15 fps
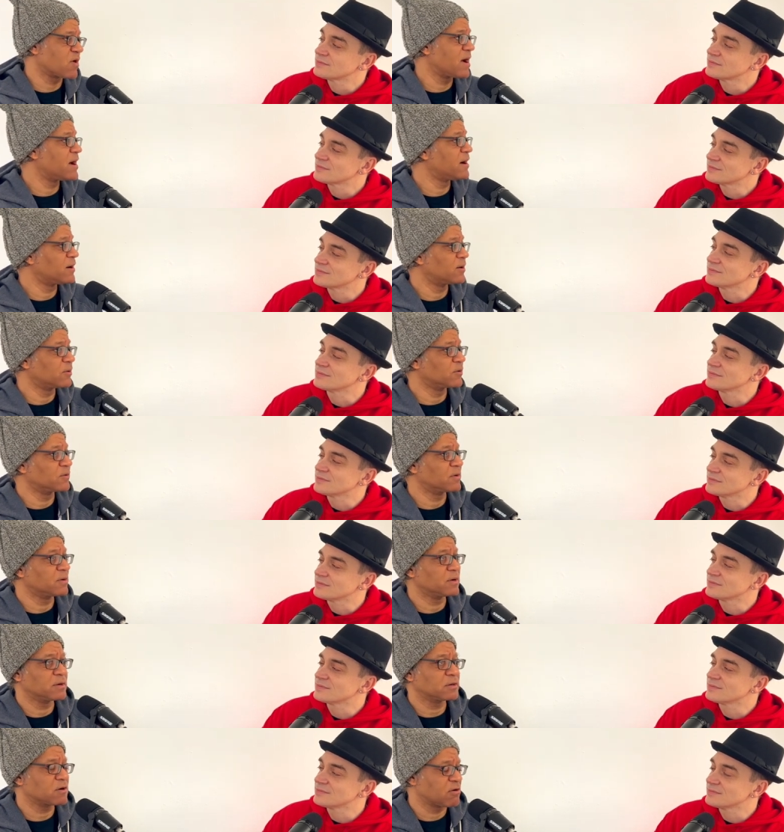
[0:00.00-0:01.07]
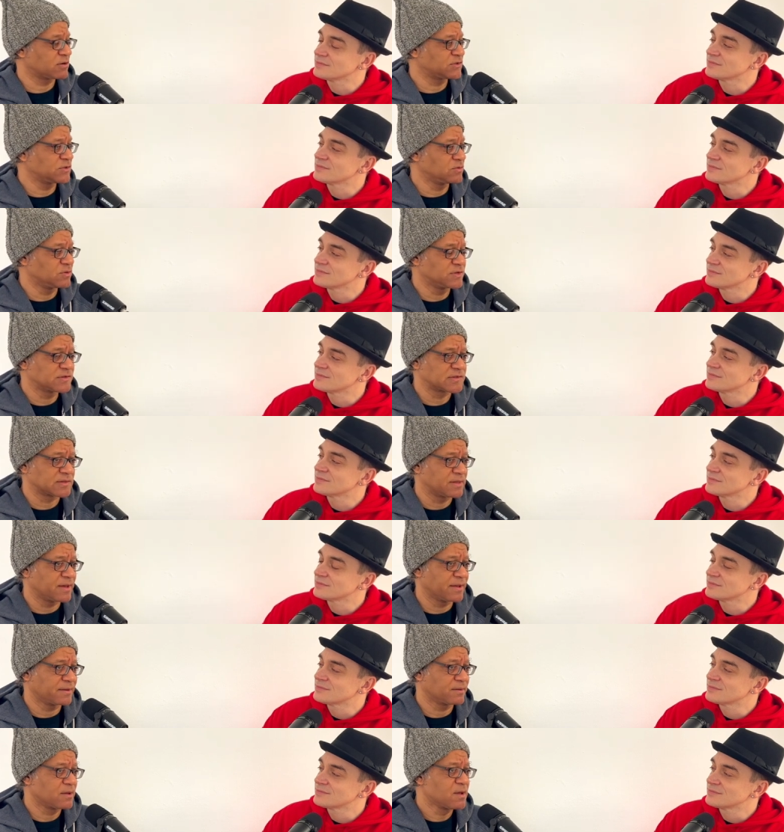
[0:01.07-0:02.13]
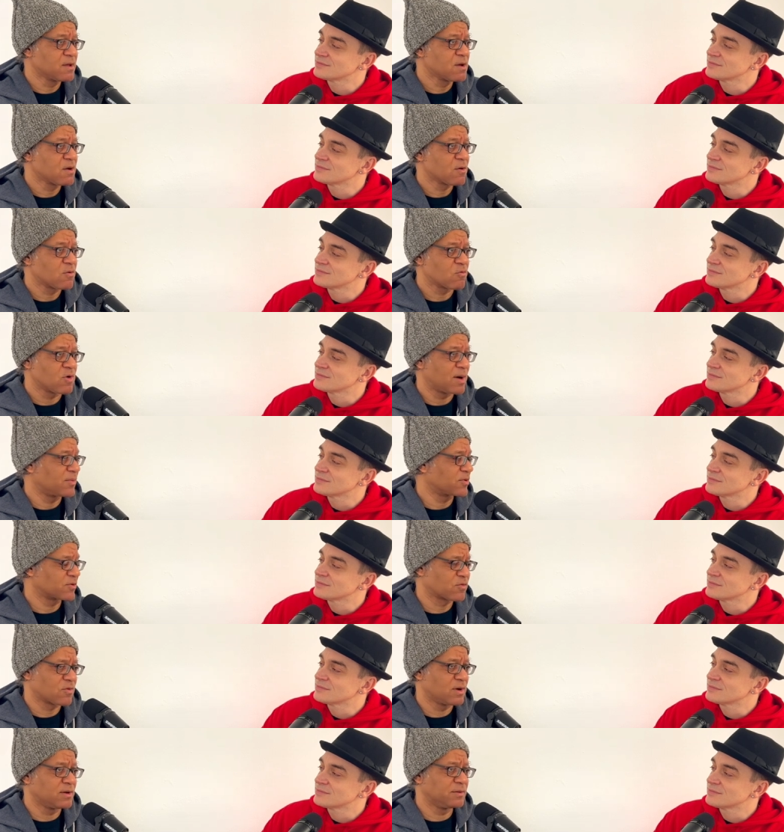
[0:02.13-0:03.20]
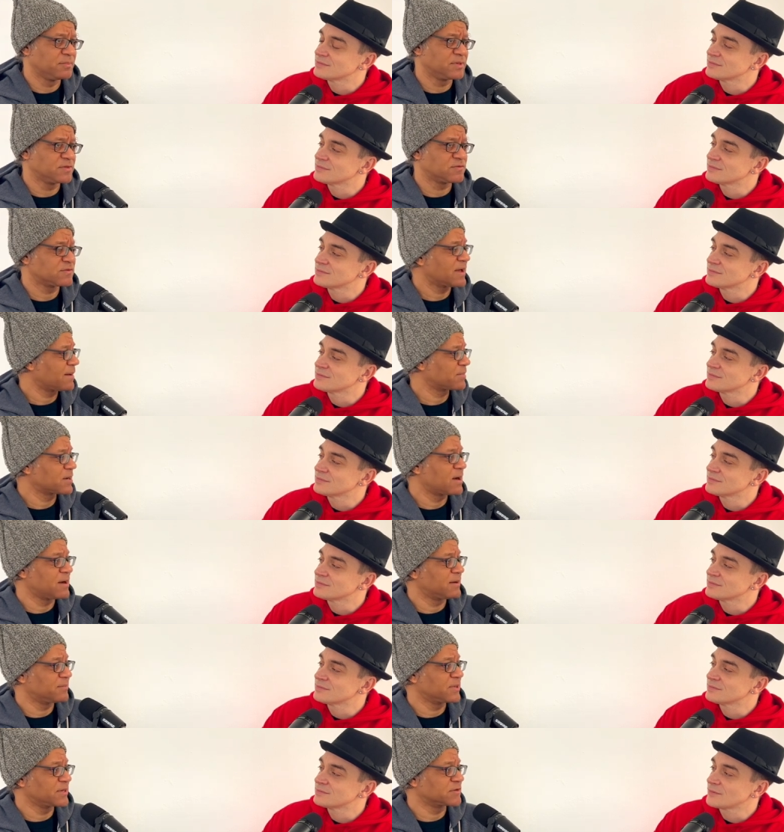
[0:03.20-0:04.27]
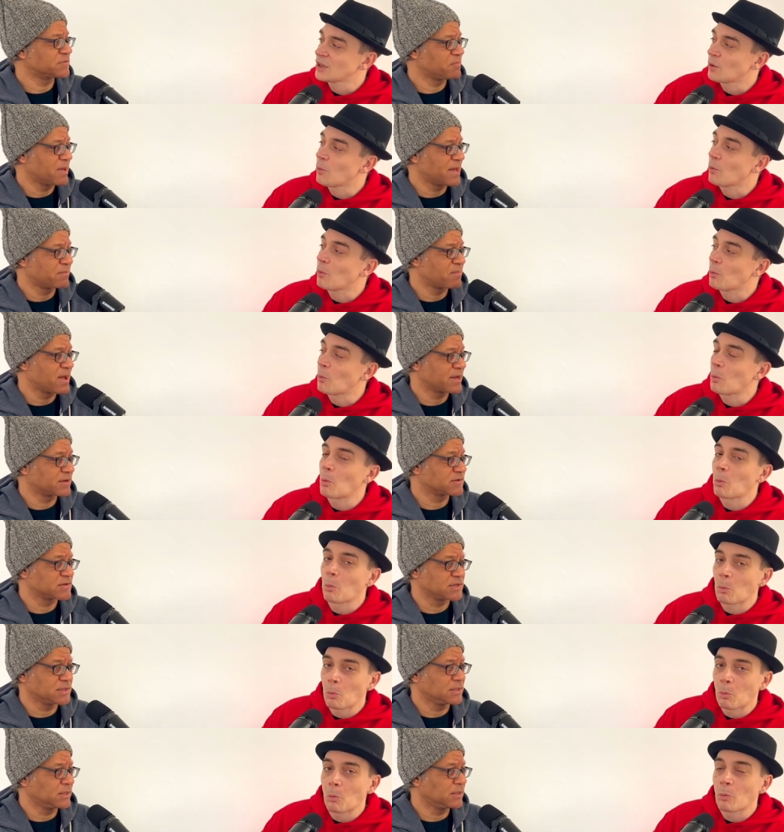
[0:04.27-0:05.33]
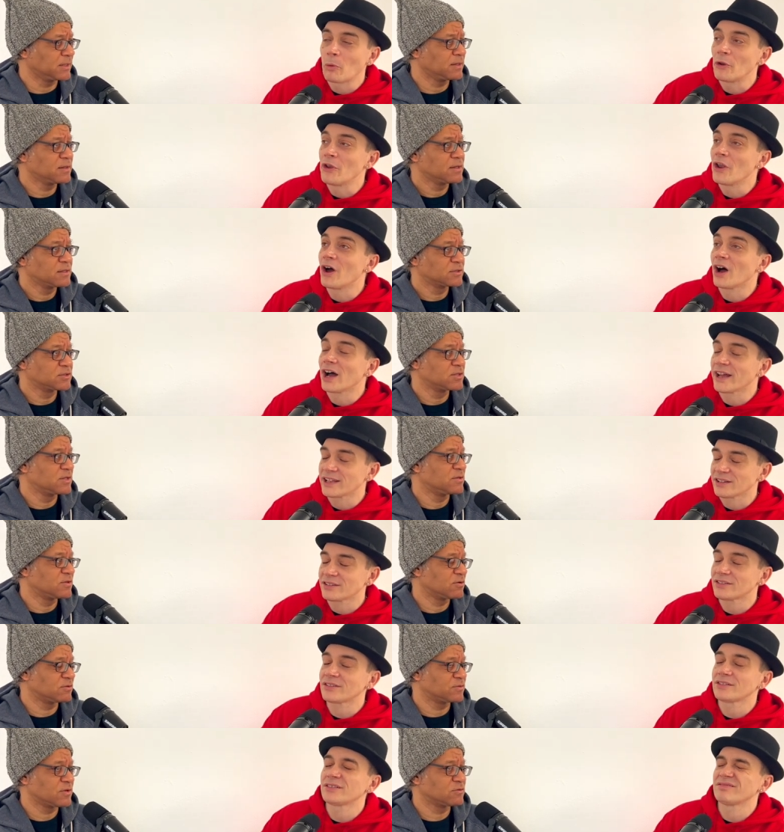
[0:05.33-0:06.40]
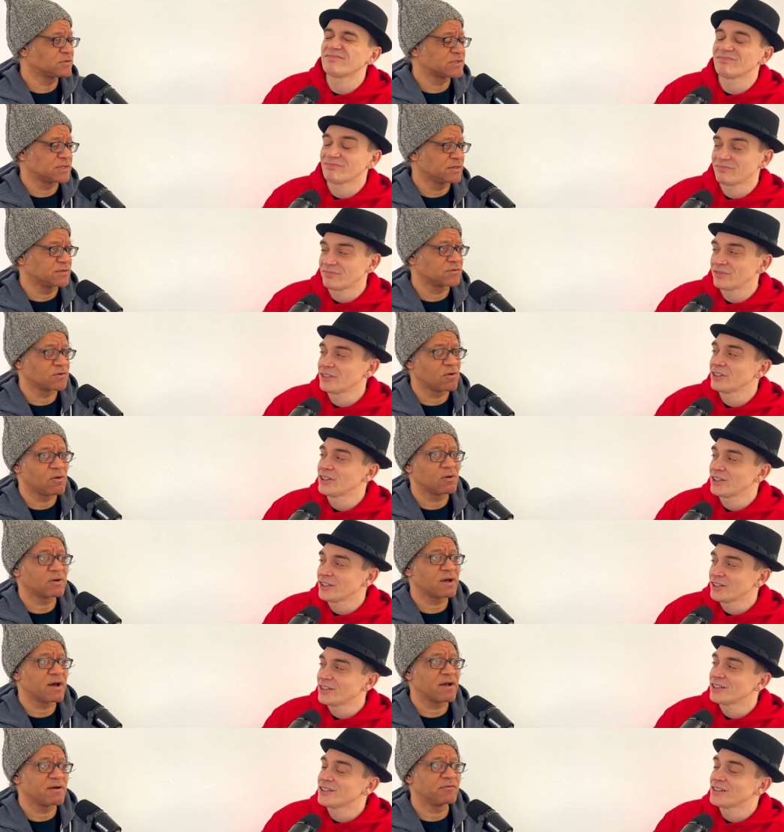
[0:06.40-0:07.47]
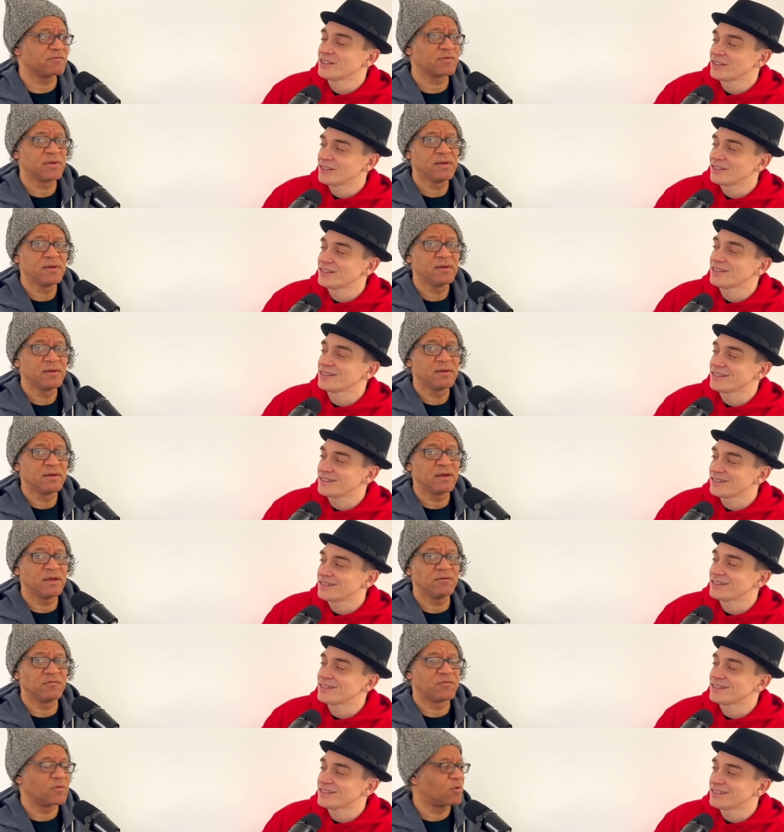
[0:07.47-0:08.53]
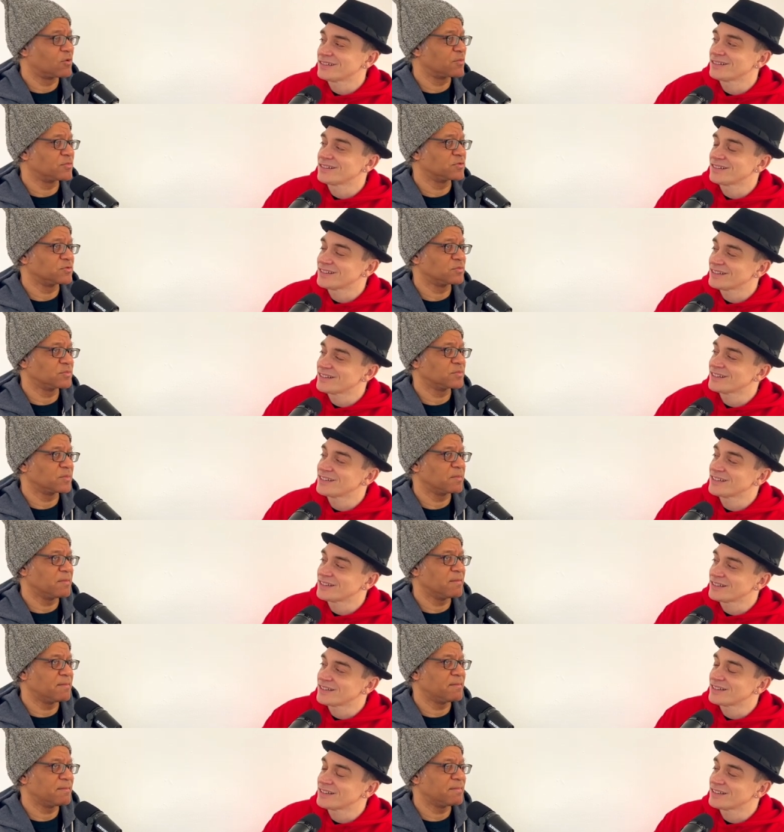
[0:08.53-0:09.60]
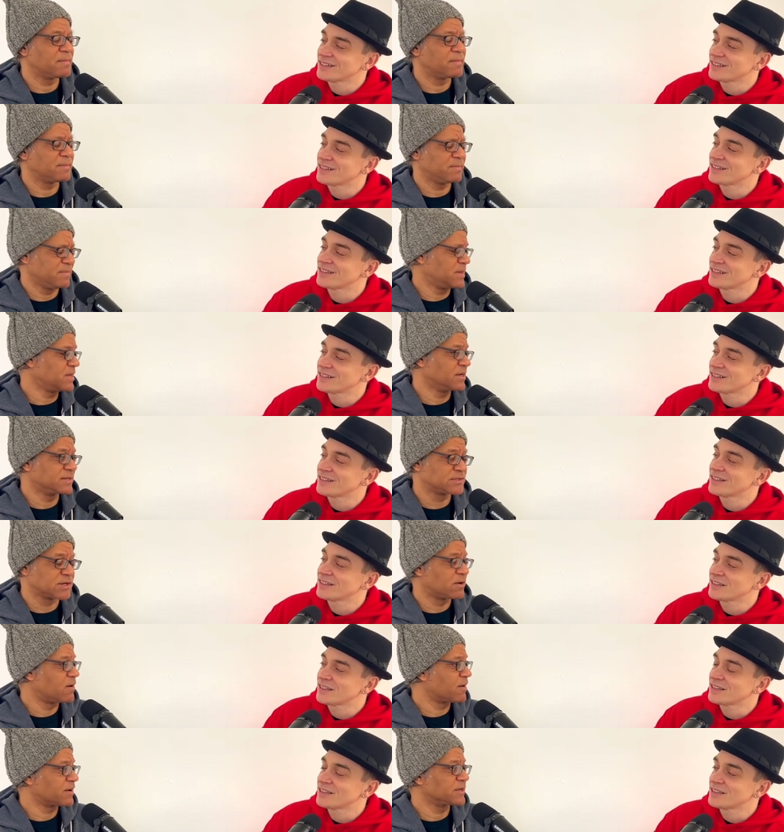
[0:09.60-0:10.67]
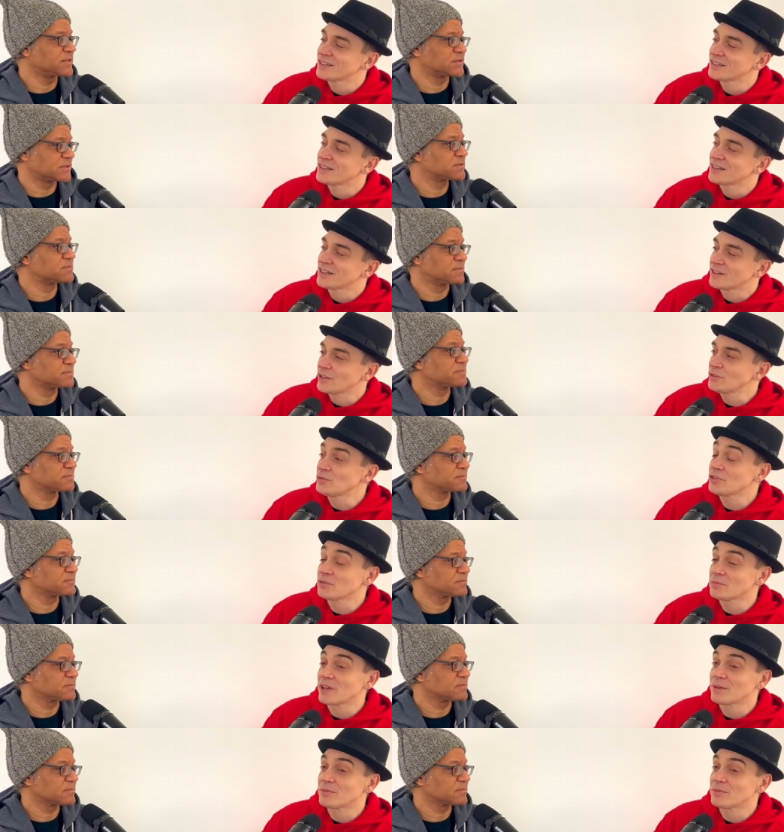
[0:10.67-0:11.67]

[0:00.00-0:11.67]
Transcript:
Speaker 1: Brown, cartoonists like Robert Crumb and Zap Comics, Mad Magazine.
Speaker 2: Nice. Those things all kind of
Speaker 1: informed me as an artist. Those are some